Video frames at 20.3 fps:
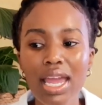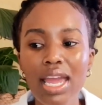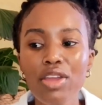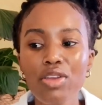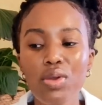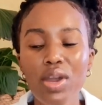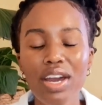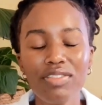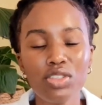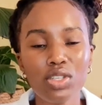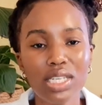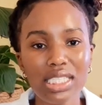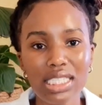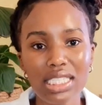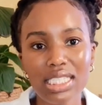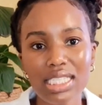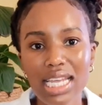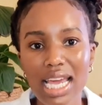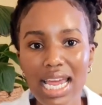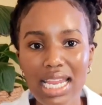You have to
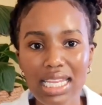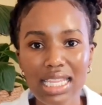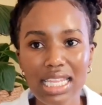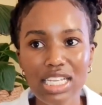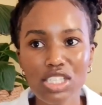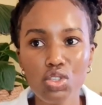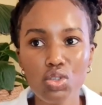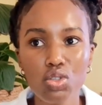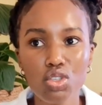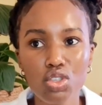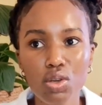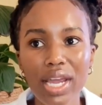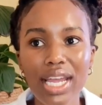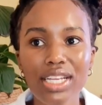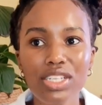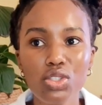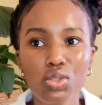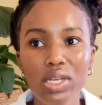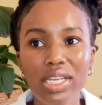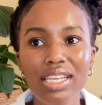understand that you're
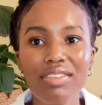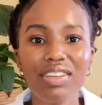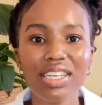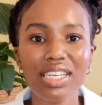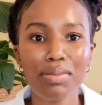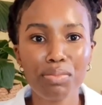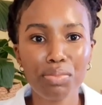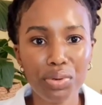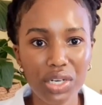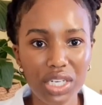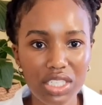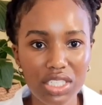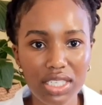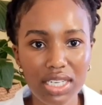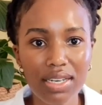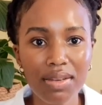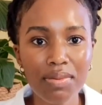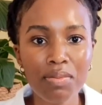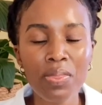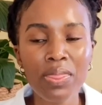trying to leave an
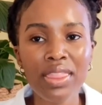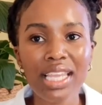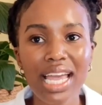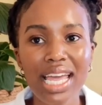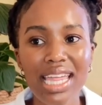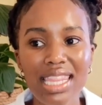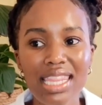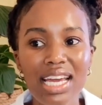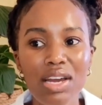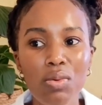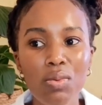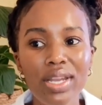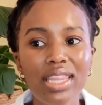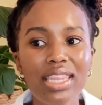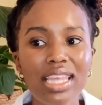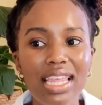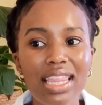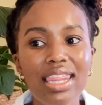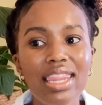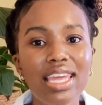impression and that when
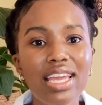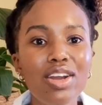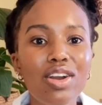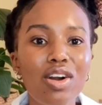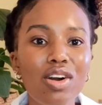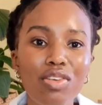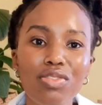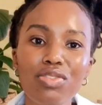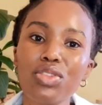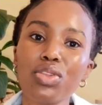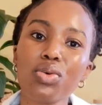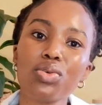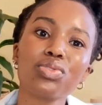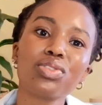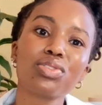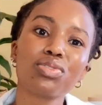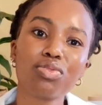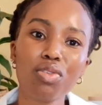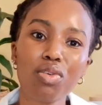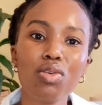they think of
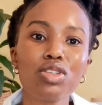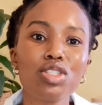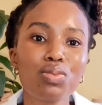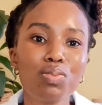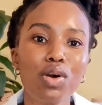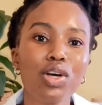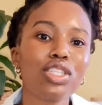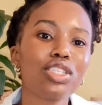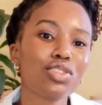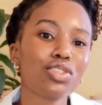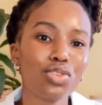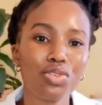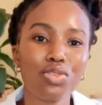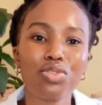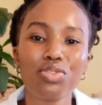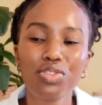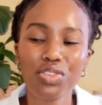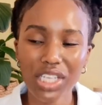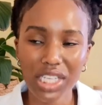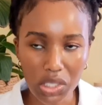those four spots to
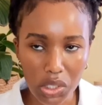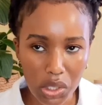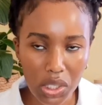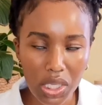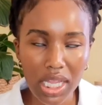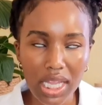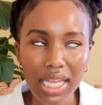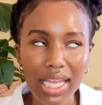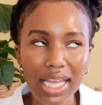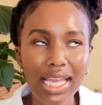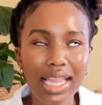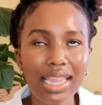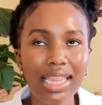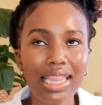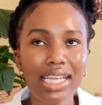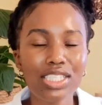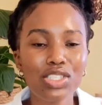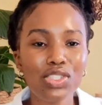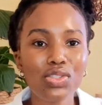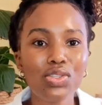fill,
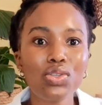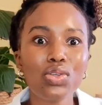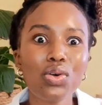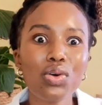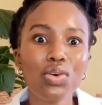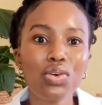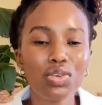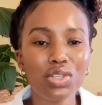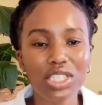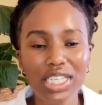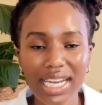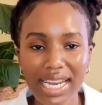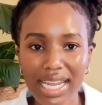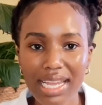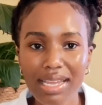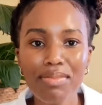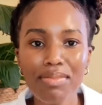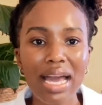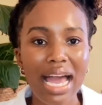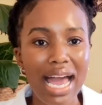that your
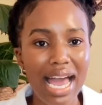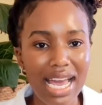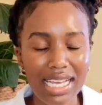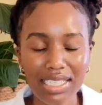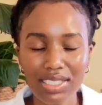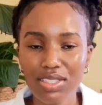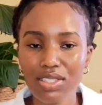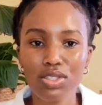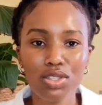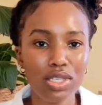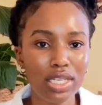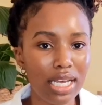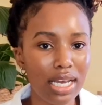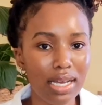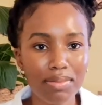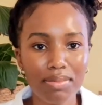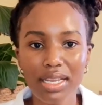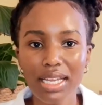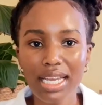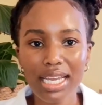name has to
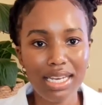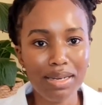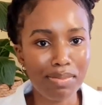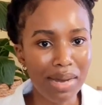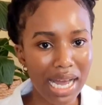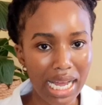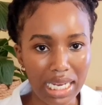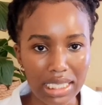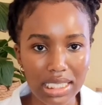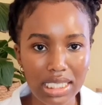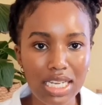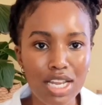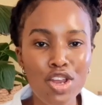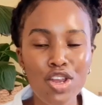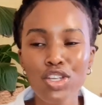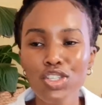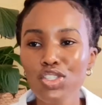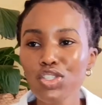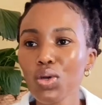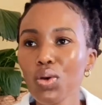come in mind.
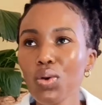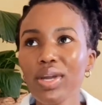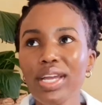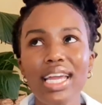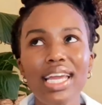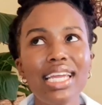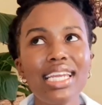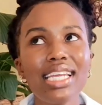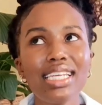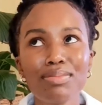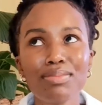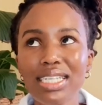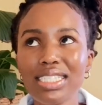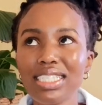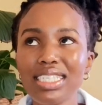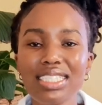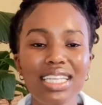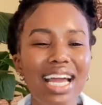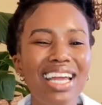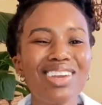So in as much
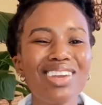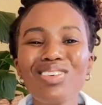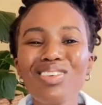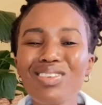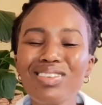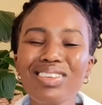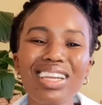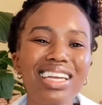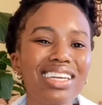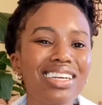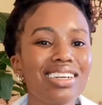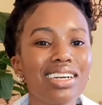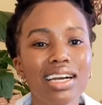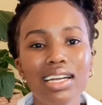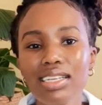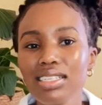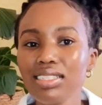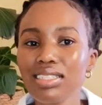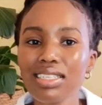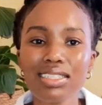as I know like
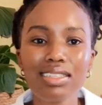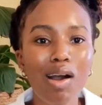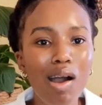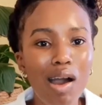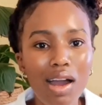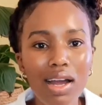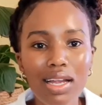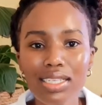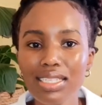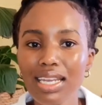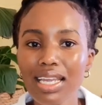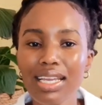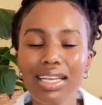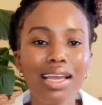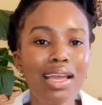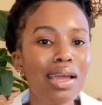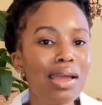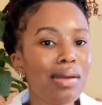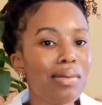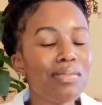guys it's hard, like
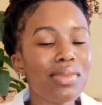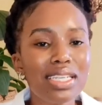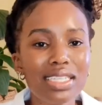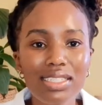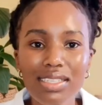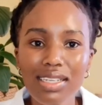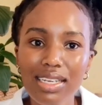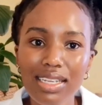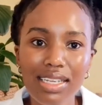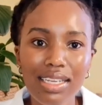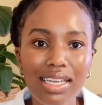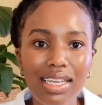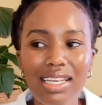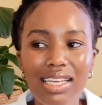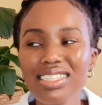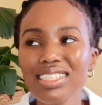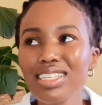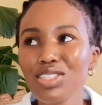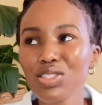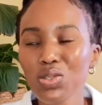mentally
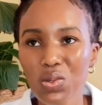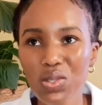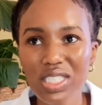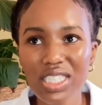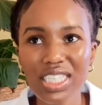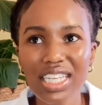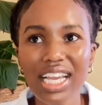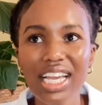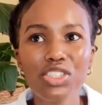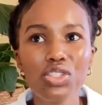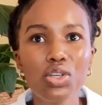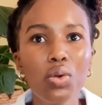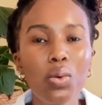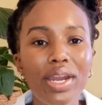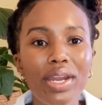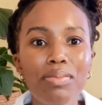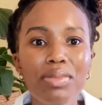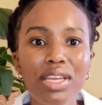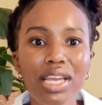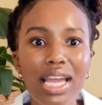it's exhausting and you don't
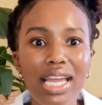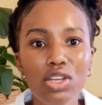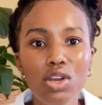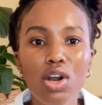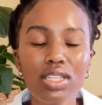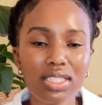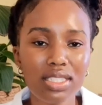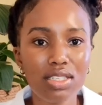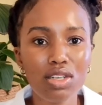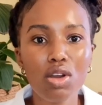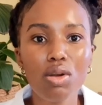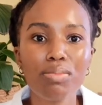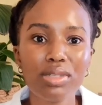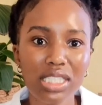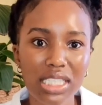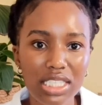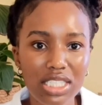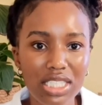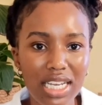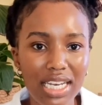want to be in constant
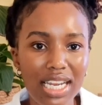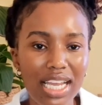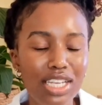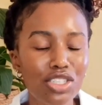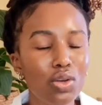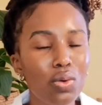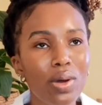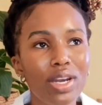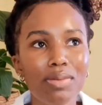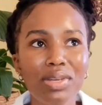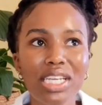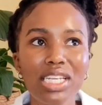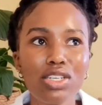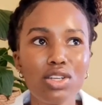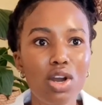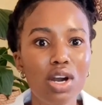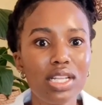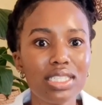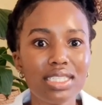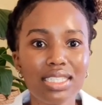competition and you don't want to be in
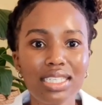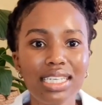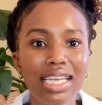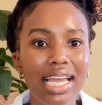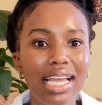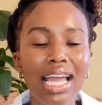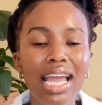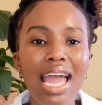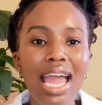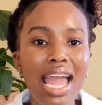constant like